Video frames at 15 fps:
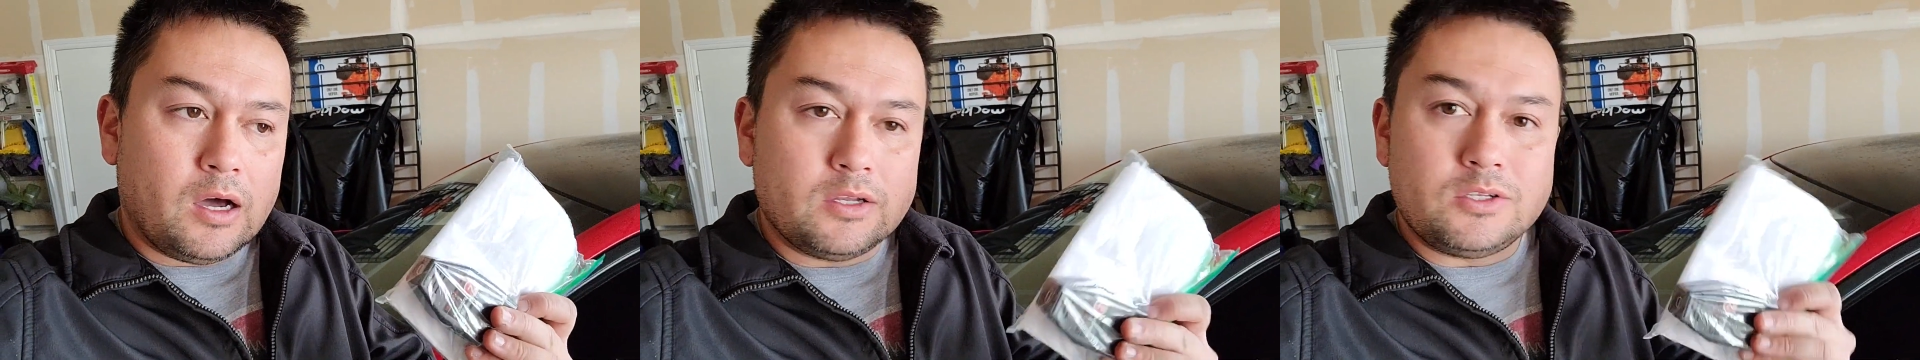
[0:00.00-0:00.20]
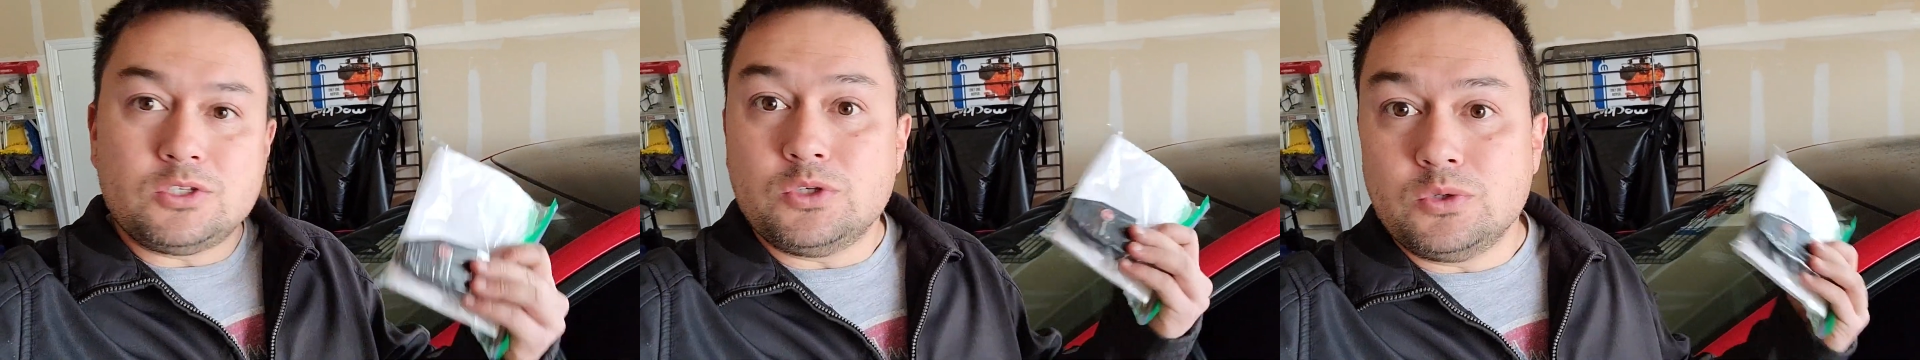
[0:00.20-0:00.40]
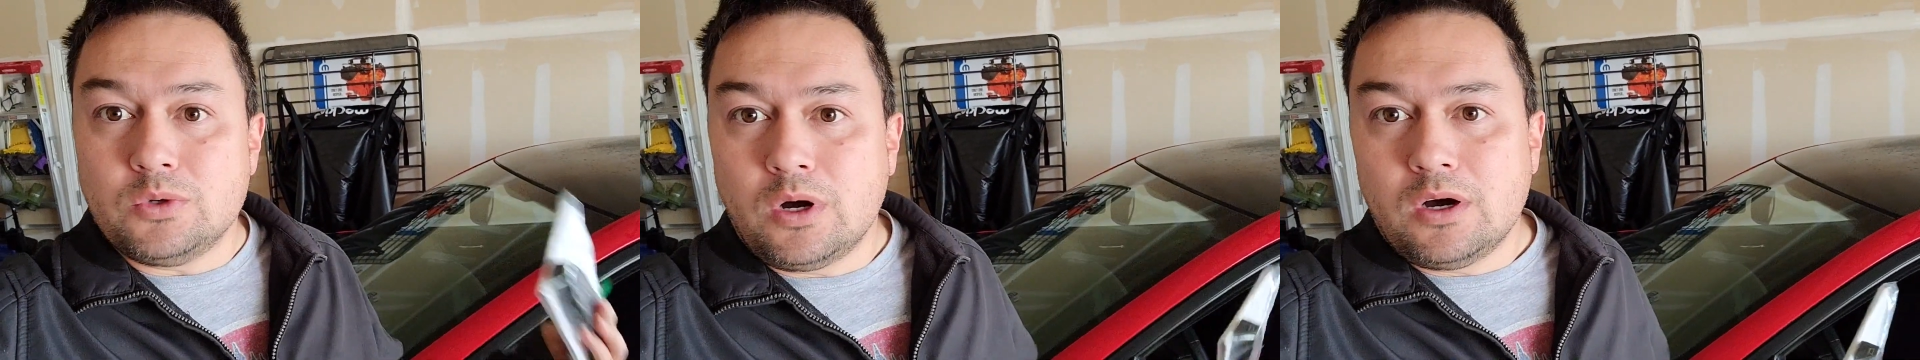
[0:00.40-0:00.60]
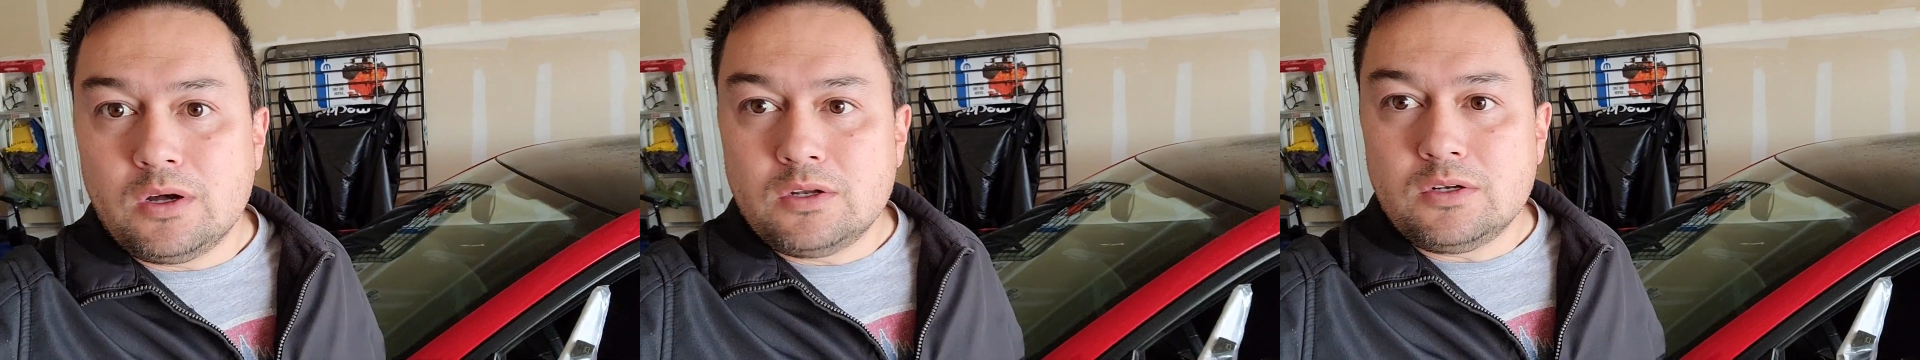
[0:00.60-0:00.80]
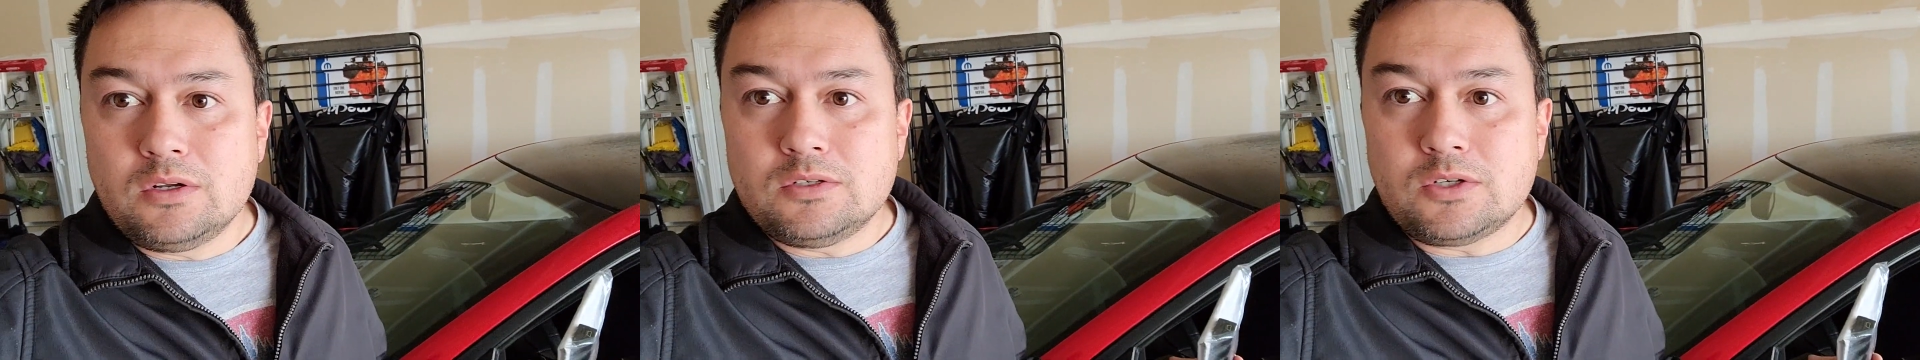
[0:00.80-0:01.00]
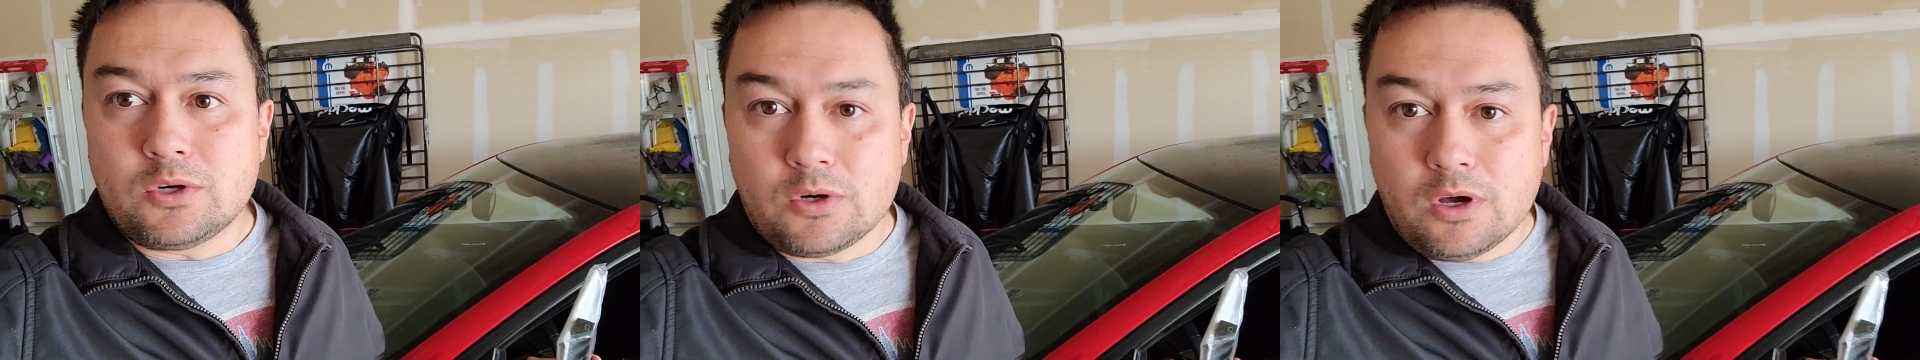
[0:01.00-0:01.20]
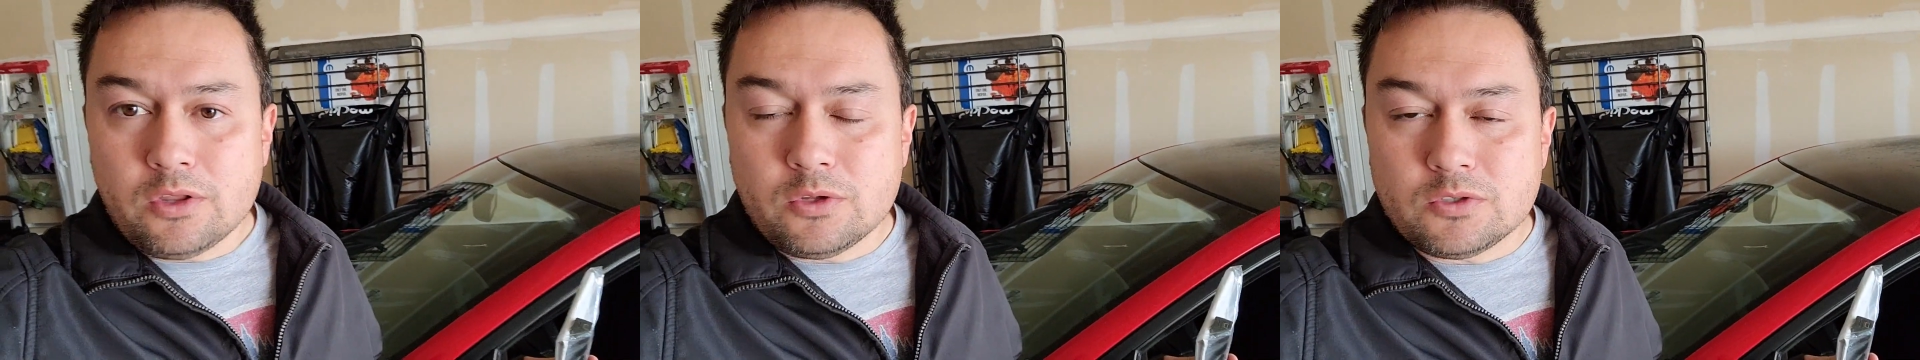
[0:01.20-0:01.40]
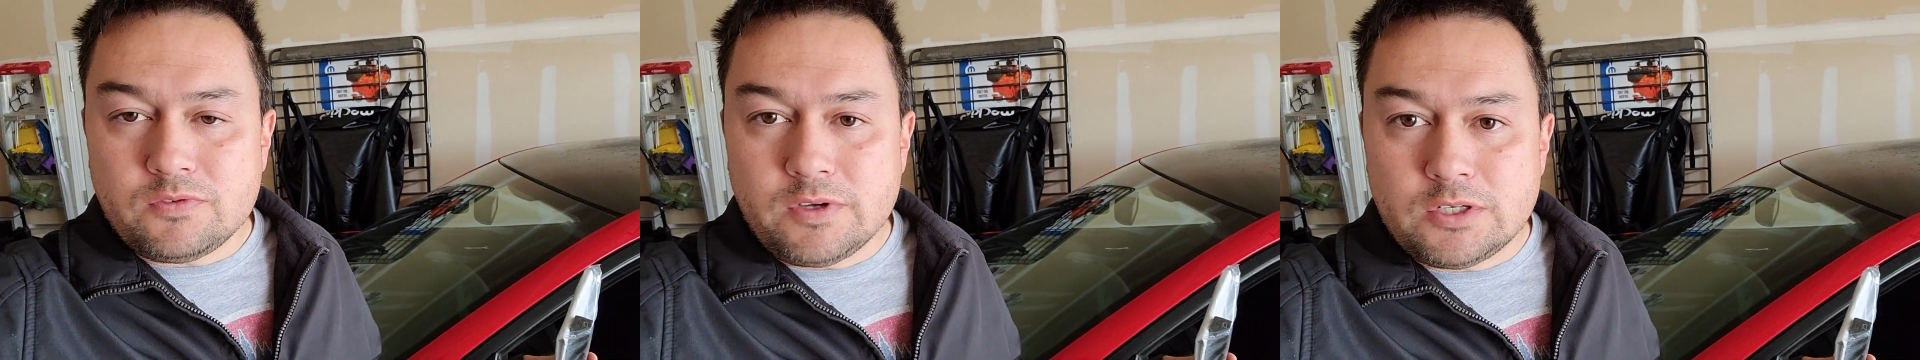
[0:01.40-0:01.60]
to turn on
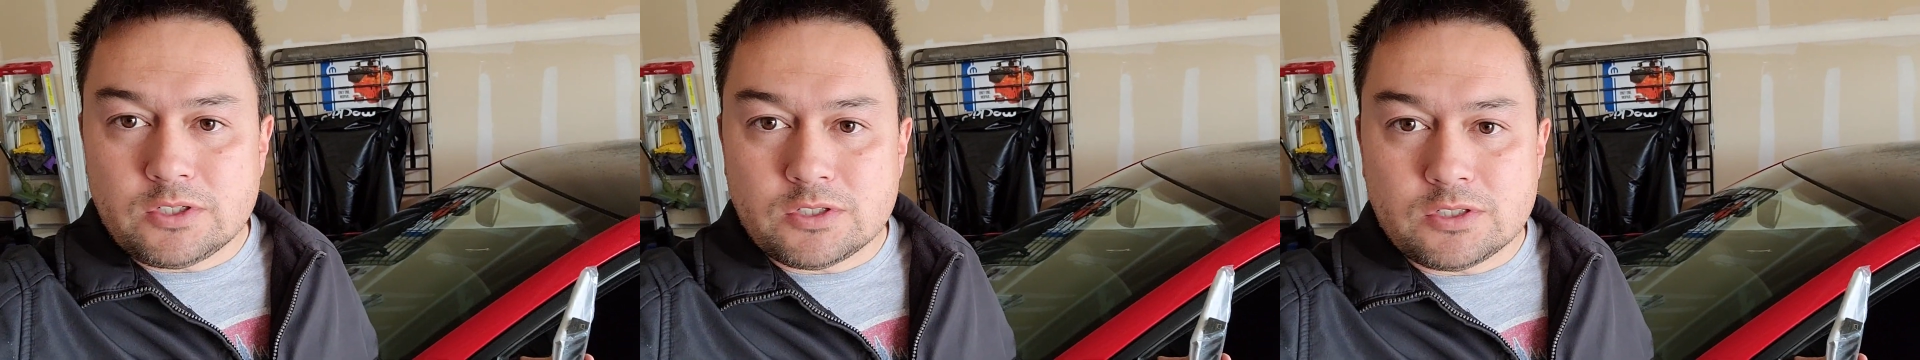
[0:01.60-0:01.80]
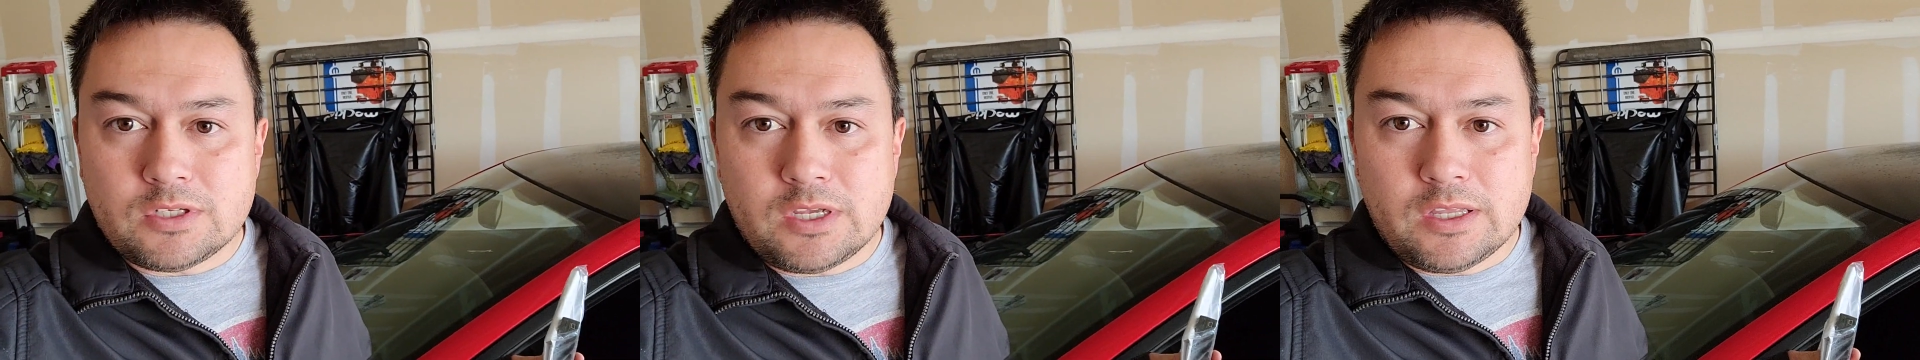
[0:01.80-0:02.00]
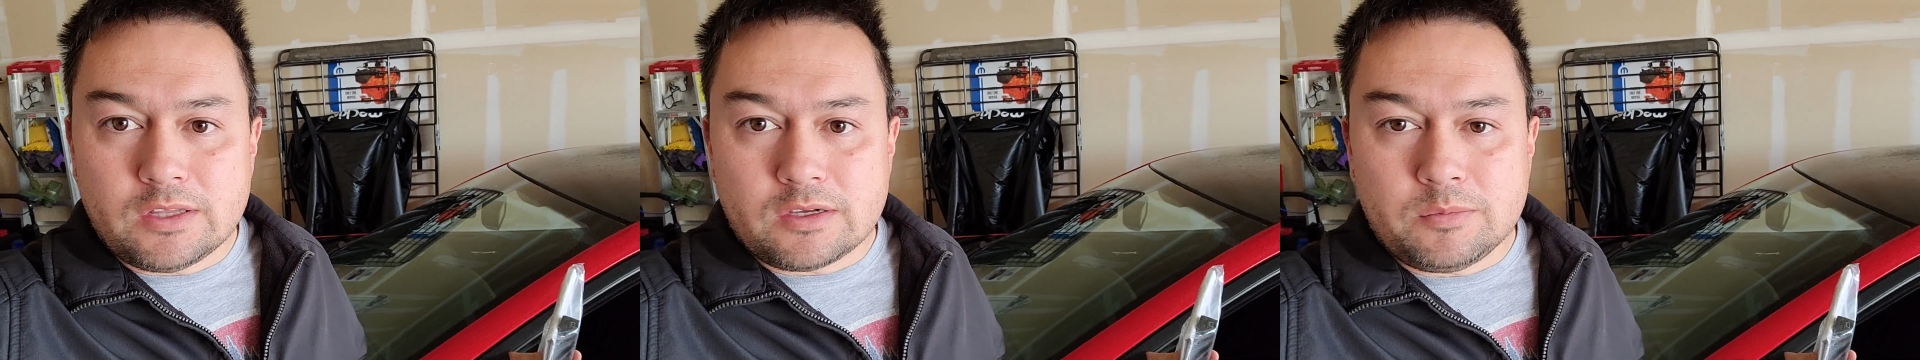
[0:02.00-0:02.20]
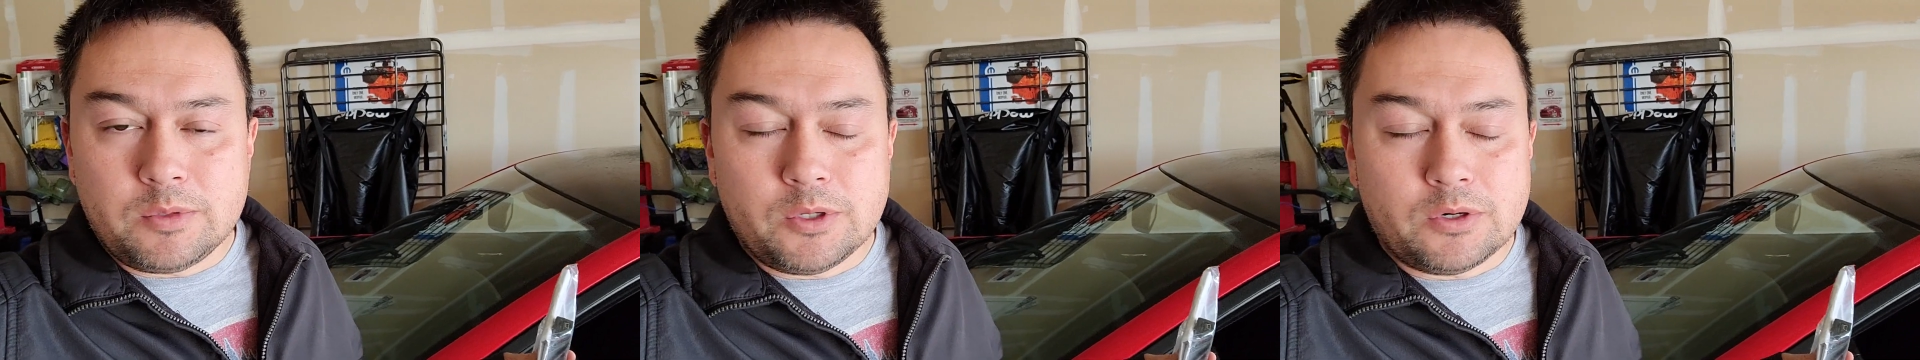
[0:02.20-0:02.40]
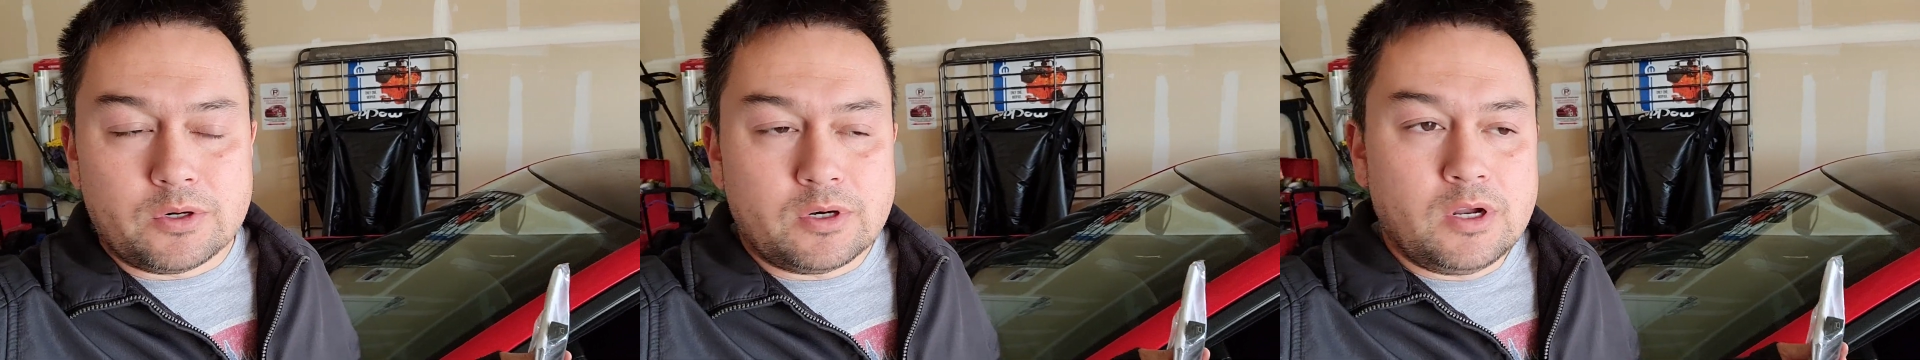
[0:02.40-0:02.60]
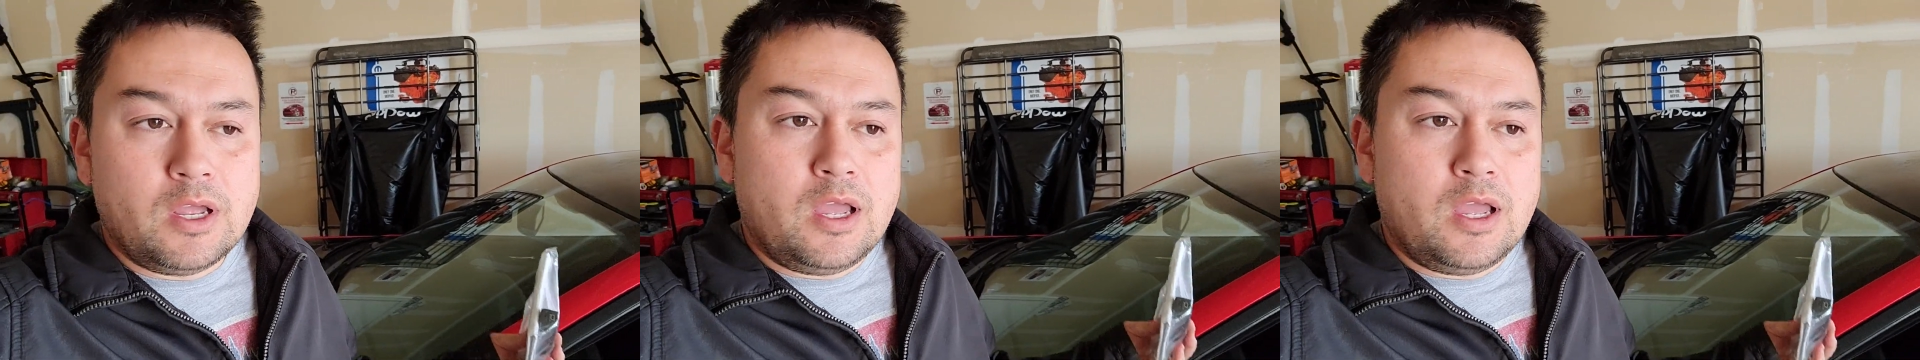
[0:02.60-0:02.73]
those features in the computer,